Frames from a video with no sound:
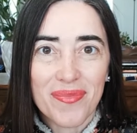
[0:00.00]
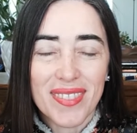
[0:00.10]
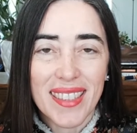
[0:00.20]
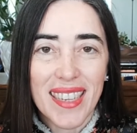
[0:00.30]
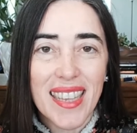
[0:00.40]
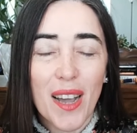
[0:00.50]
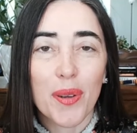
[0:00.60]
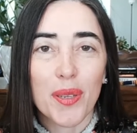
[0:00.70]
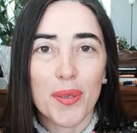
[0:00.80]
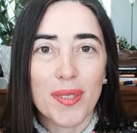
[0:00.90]
That's how
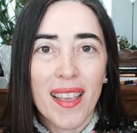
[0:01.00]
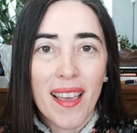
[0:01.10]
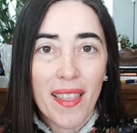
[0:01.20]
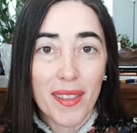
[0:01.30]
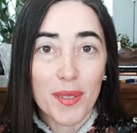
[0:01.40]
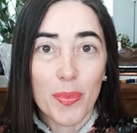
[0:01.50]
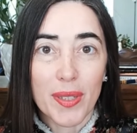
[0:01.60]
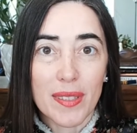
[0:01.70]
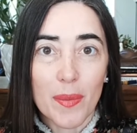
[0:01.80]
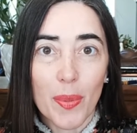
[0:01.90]
we use this
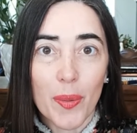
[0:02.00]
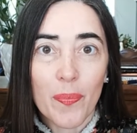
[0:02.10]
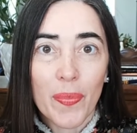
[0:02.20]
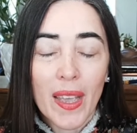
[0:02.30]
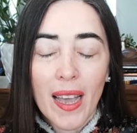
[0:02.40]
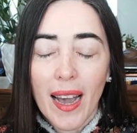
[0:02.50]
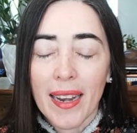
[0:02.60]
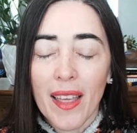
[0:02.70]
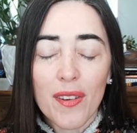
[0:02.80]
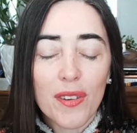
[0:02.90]
principle.
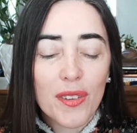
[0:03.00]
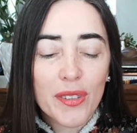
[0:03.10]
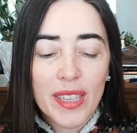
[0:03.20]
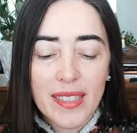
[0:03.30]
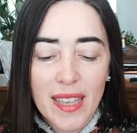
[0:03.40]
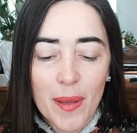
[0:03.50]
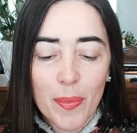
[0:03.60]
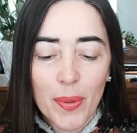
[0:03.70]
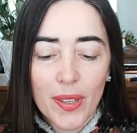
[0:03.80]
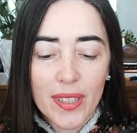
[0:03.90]
Another good
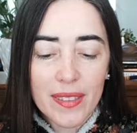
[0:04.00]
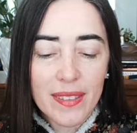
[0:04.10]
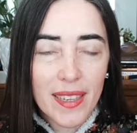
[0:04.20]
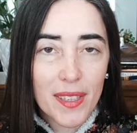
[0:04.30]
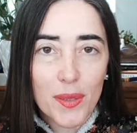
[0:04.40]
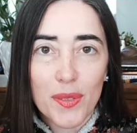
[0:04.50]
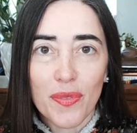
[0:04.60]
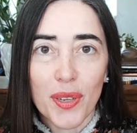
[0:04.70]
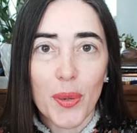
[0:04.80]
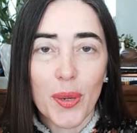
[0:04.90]
example that I use
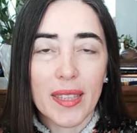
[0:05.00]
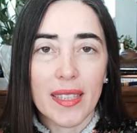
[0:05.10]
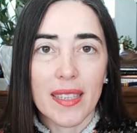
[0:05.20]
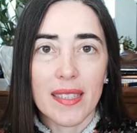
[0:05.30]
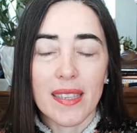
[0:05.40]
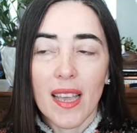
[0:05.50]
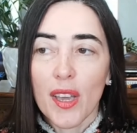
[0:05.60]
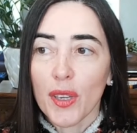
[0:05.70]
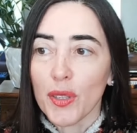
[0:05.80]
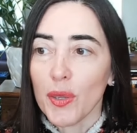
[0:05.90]
frequently is
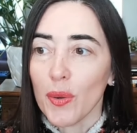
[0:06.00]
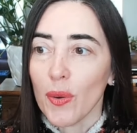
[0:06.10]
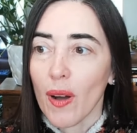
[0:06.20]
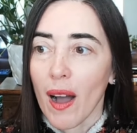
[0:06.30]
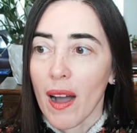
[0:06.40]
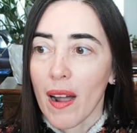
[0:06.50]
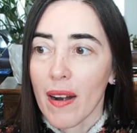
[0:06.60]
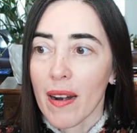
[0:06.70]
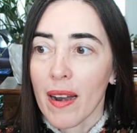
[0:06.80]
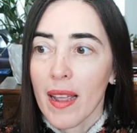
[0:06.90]
you
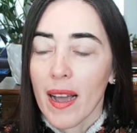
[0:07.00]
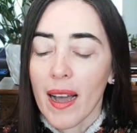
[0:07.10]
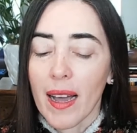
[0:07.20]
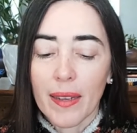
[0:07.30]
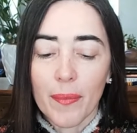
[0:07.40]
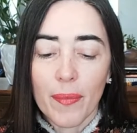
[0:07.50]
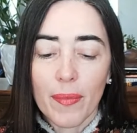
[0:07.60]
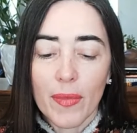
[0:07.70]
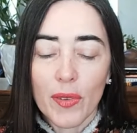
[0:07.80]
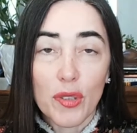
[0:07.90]
are um,
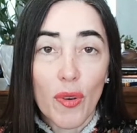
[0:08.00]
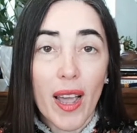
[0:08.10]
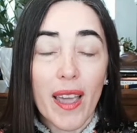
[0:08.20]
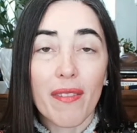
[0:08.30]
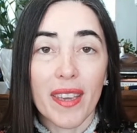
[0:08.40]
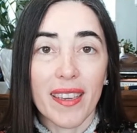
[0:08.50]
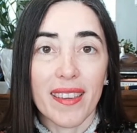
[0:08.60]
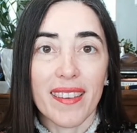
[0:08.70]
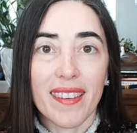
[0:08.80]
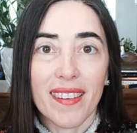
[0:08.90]

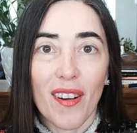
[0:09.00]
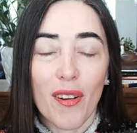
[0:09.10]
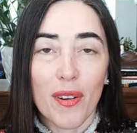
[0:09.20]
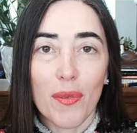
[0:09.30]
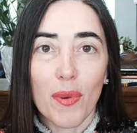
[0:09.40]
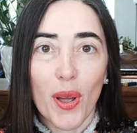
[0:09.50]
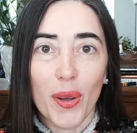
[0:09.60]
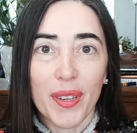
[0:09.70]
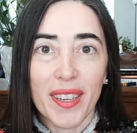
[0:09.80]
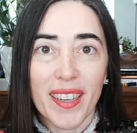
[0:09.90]
driving on a
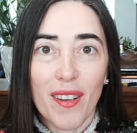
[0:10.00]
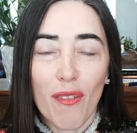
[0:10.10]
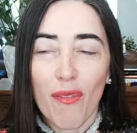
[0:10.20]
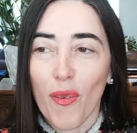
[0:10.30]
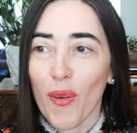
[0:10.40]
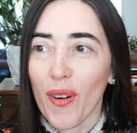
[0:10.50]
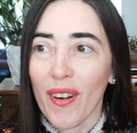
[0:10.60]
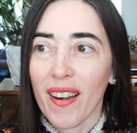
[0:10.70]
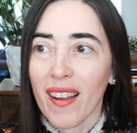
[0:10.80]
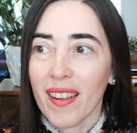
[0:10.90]
road
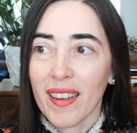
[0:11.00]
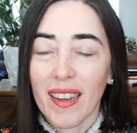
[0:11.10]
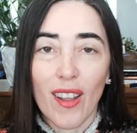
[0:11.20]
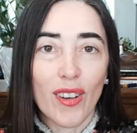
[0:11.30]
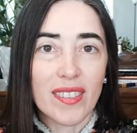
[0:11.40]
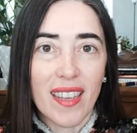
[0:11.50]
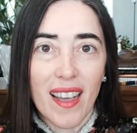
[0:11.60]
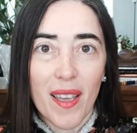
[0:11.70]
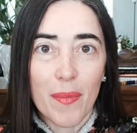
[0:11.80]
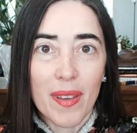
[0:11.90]
for a long
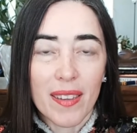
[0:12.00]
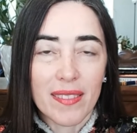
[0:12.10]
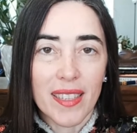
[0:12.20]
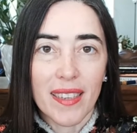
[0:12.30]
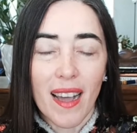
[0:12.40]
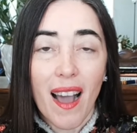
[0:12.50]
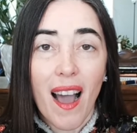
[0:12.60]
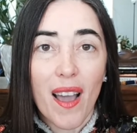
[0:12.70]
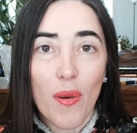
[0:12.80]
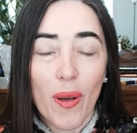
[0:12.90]
time, say a
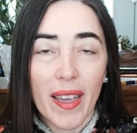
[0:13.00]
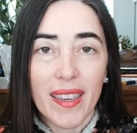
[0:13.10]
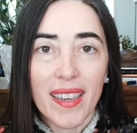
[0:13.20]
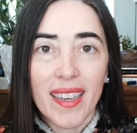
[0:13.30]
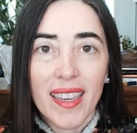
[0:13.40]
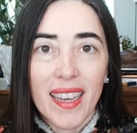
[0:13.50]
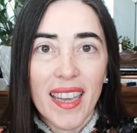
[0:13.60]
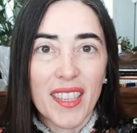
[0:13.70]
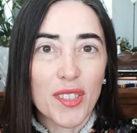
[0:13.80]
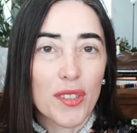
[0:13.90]
highway,
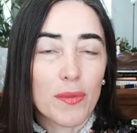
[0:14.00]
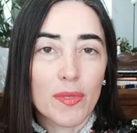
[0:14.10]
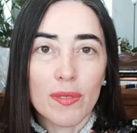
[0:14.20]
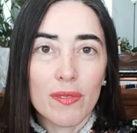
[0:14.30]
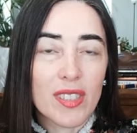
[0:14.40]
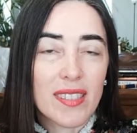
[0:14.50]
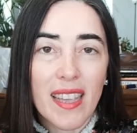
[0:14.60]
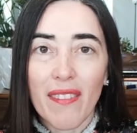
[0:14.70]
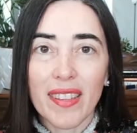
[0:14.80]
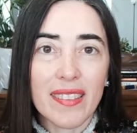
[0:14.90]
and you're
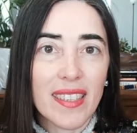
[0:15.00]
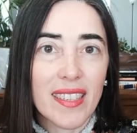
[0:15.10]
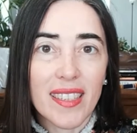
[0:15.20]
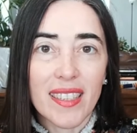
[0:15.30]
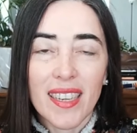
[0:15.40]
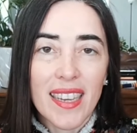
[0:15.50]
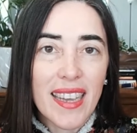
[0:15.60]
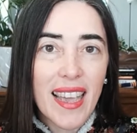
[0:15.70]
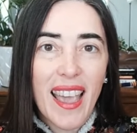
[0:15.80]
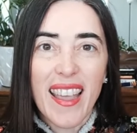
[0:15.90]
seventy,
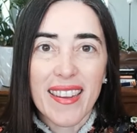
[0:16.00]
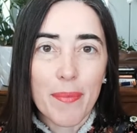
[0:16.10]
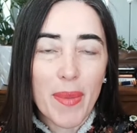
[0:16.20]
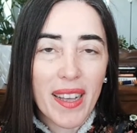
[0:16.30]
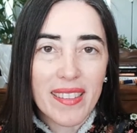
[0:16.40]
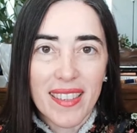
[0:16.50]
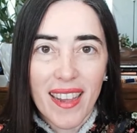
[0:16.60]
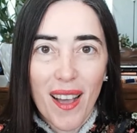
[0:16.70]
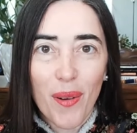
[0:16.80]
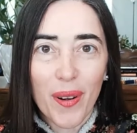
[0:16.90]
eighty miles an
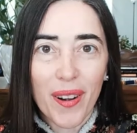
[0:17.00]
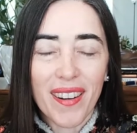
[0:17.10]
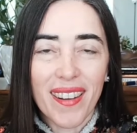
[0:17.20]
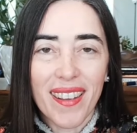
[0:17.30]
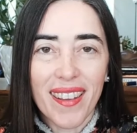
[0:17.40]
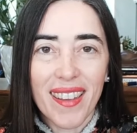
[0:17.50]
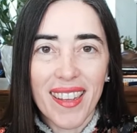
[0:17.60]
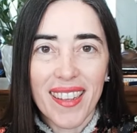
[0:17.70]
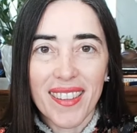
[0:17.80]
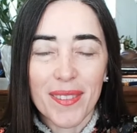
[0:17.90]
hour.
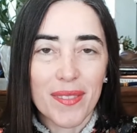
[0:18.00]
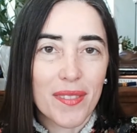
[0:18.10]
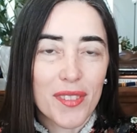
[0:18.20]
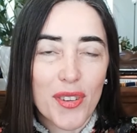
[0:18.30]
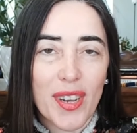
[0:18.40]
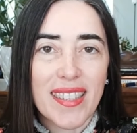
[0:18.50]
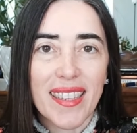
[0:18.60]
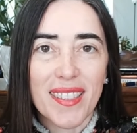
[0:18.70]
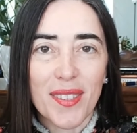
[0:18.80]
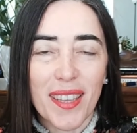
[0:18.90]

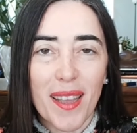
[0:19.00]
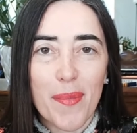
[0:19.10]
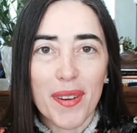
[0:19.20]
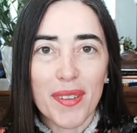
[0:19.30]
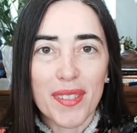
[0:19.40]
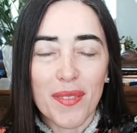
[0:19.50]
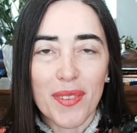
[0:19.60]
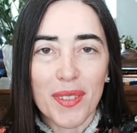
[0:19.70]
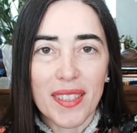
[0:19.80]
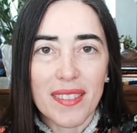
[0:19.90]
Translate to kilometers if
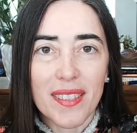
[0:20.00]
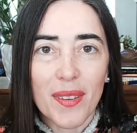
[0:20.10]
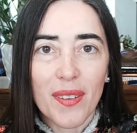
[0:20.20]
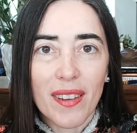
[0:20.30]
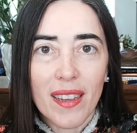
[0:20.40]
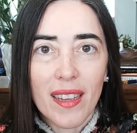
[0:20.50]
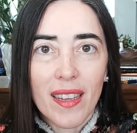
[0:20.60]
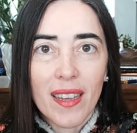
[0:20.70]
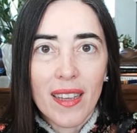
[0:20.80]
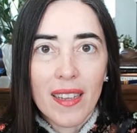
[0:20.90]
you need to.
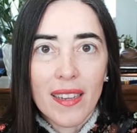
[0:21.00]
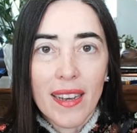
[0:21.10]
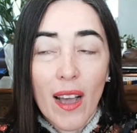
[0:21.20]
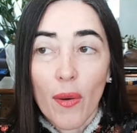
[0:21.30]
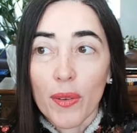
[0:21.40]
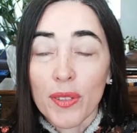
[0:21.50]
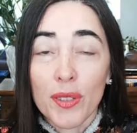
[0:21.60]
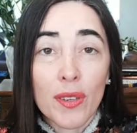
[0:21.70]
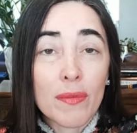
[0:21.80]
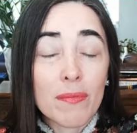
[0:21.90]
Now, you
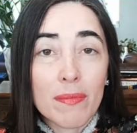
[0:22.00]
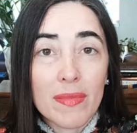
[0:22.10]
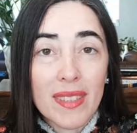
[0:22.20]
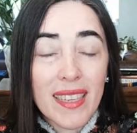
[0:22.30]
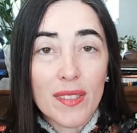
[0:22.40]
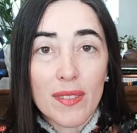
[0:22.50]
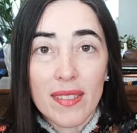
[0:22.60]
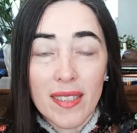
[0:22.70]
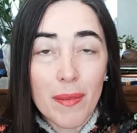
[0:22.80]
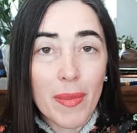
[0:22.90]
don't get to
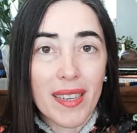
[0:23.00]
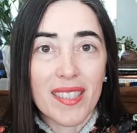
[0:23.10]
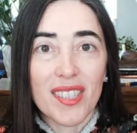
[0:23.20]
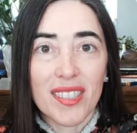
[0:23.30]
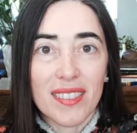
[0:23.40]
see much